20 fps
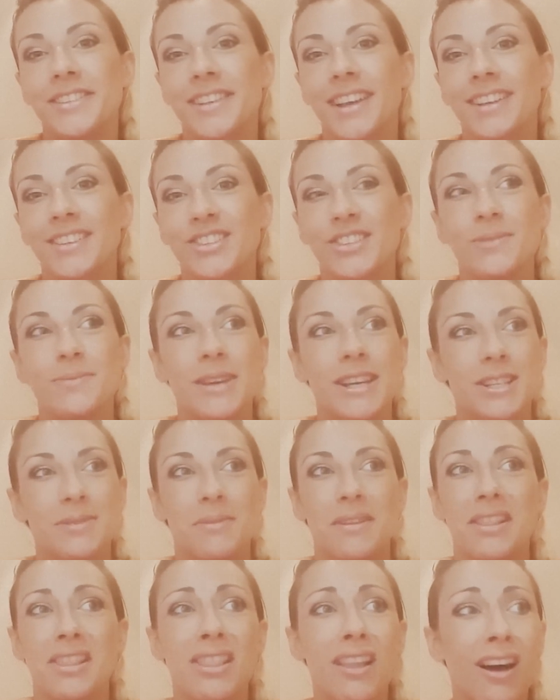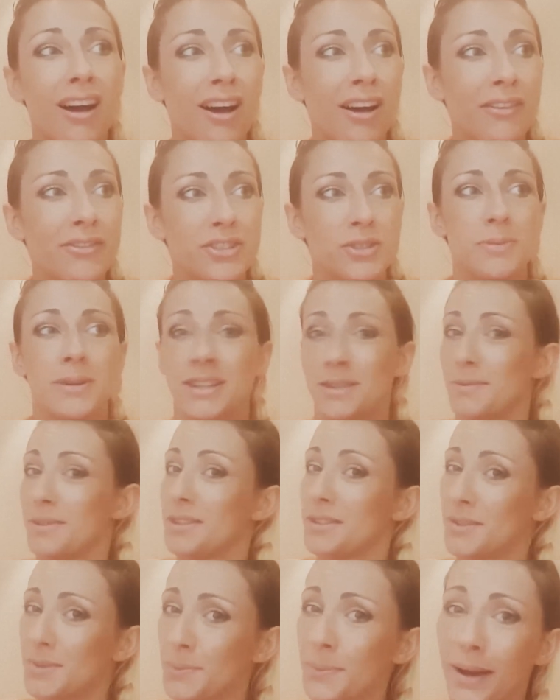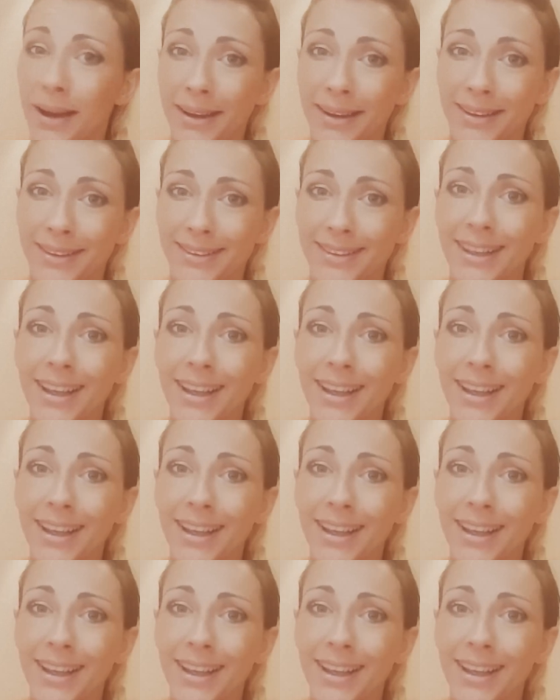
She makes me laugh, she makes me smile.